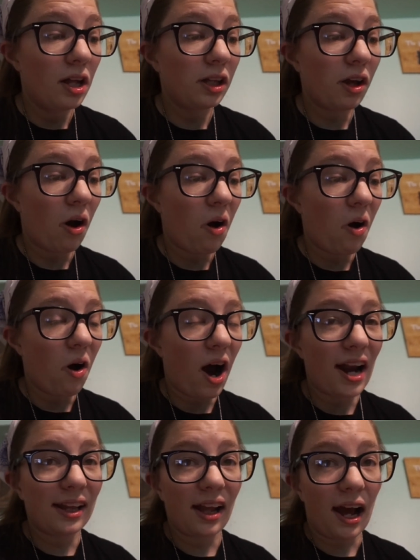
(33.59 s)
So
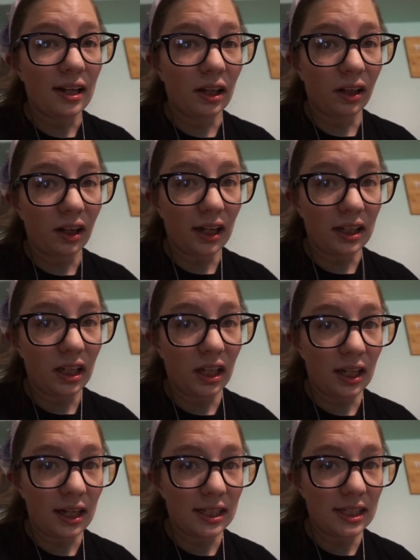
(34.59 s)
I decided to look into
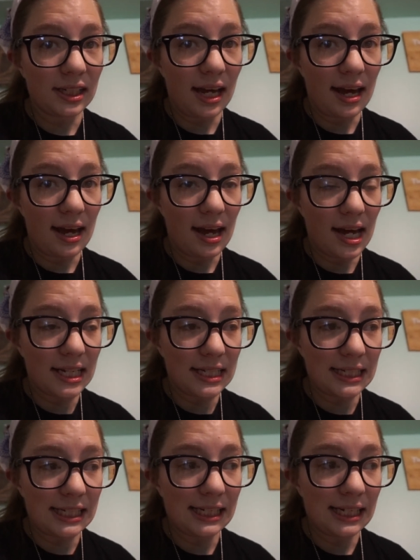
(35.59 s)
this,
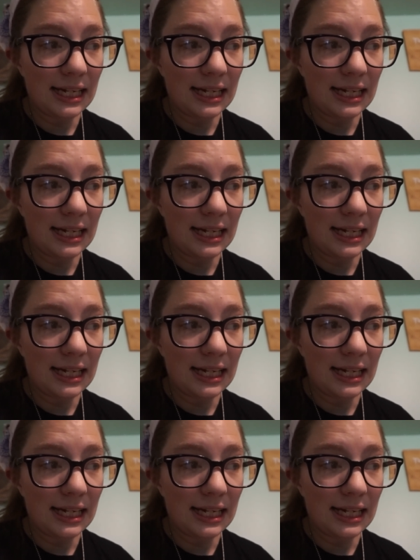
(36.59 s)
and